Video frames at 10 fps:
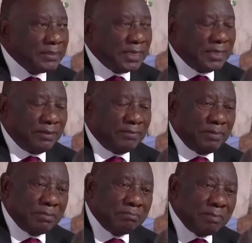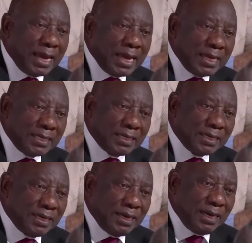been made
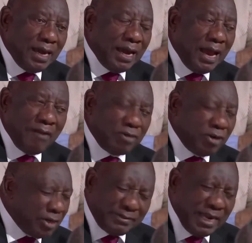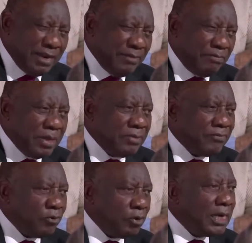have not really been fully
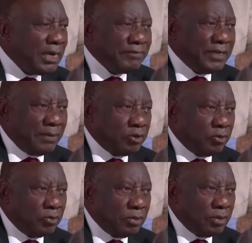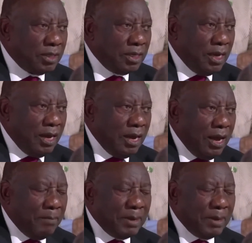lived up to. But